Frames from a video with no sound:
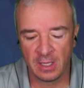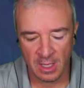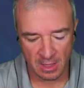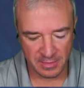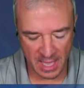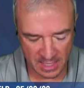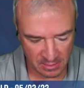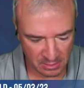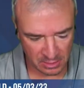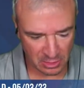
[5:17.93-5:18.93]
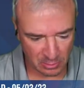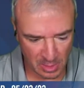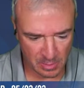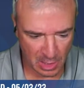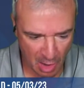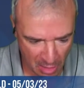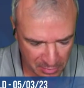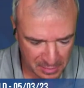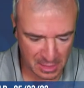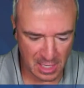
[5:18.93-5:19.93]
that, you know,
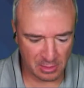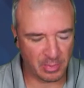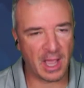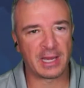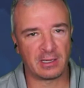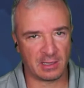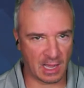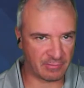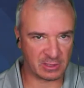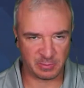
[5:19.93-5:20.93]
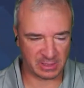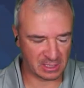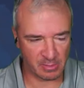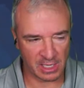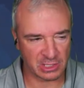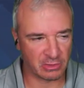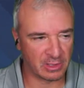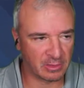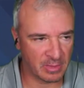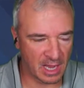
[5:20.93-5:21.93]
McCarthy and Biden have this pissing match
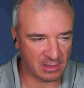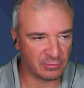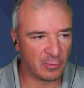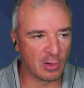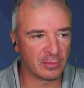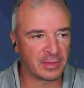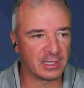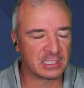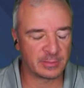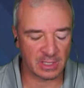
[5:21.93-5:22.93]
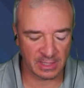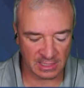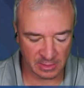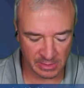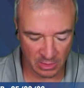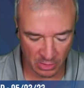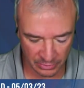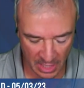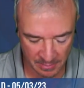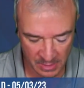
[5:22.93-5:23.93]
going back and forth, and it seems like that's going to be the
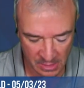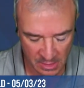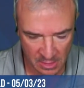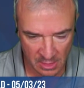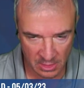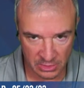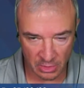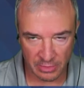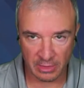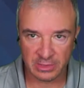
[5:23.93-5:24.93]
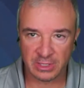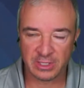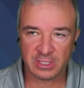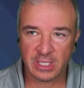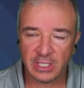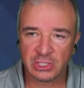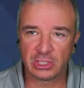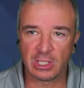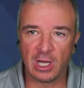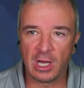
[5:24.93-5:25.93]
holdup. So there's a
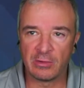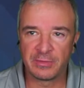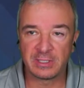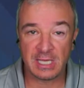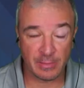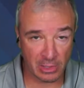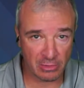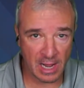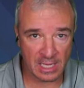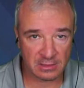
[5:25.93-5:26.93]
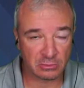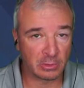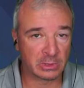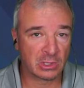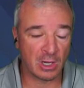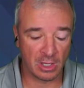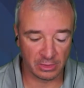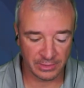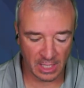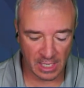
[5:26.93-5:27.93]
discussion of the Democrats doing what's
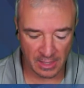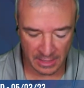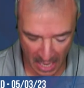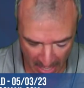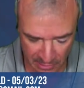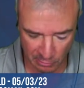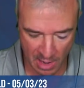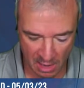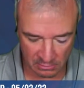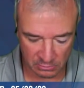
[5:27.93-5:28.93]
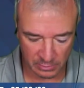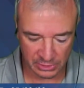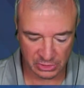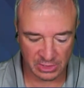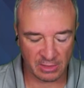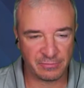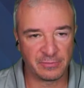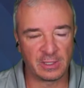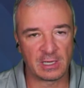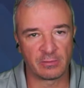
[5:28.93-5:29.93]
called uh, an end around, which they
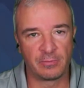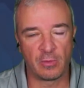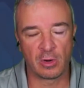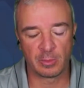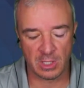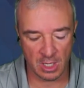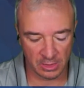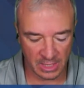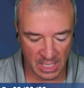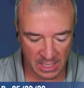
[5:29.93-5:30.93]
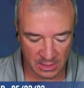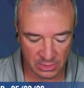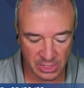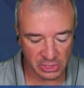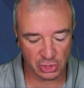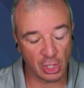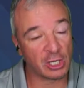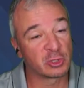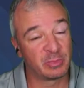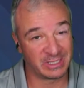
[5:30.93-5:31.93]
fill out a form called a
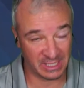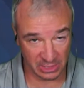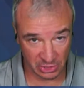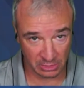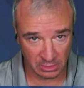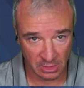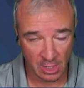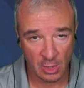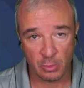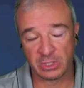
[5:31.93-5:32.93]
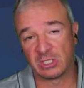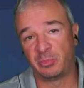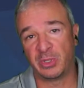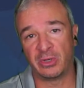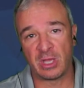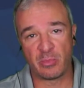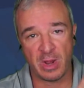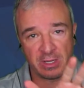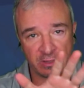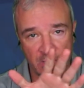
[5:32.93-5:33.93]
discharge petition, which is a bill they
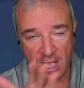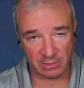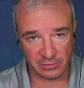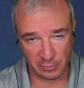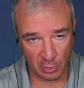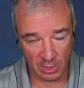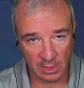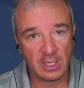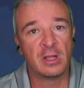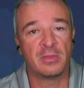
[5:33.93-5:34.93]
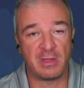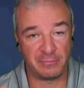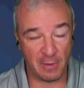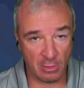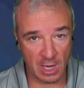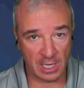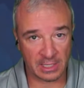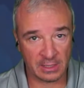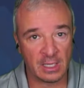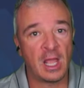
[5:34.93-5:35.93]
bring to the House floor. They vote on
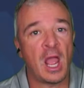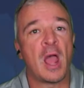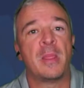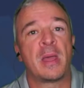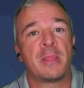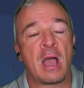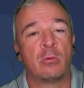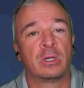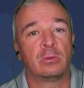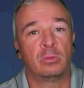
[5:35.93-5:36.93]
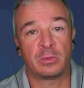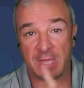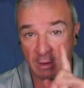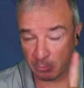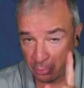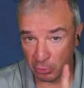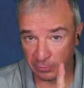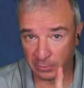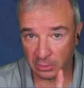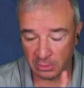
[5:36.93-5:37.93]
it, and then that would, without
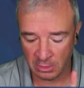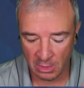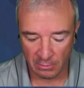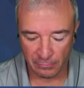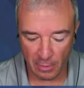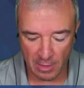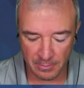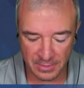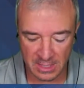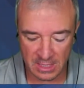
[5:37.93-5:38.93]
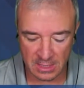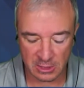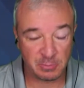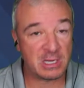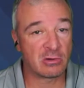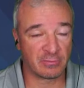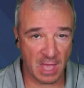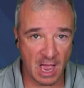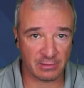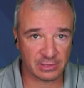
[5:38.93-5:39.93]
approval from the Speaker of the
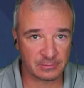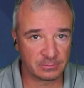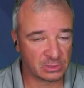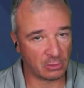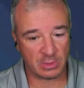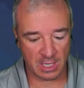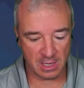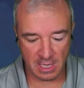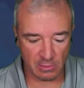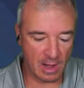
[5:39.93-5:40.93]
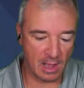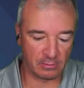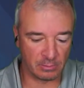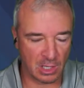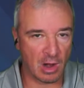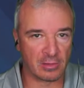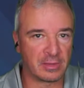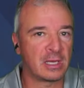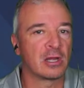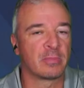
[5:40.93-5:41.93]
House. So they could get around
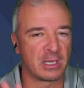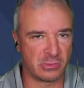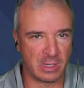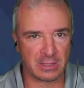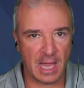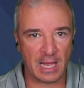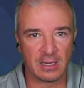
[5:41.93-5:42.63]
McCarthy here by doing that.